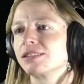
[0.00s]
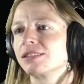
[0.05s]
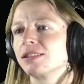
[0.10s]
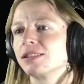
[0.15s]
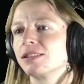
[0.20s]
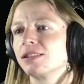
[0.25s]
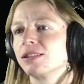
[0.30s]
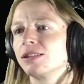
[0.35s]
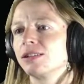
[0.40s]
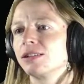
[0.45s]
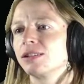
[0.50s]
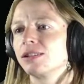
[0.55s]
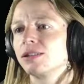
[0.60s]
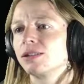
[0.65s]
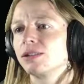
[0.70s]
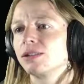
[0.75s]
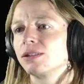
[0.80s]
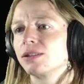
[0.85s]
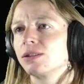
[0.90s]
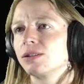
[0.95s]

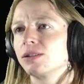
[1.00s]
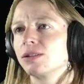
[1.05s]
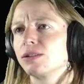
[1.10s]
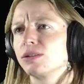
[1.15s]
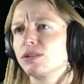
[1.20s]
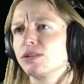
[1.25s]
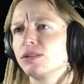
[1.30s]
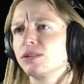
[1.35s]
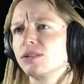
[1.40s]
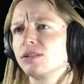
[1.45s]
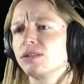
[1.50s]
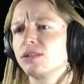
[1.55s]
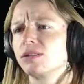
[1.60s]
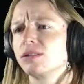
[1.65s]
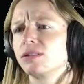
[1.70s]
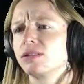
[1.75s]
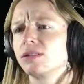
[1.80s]
Nothing is said.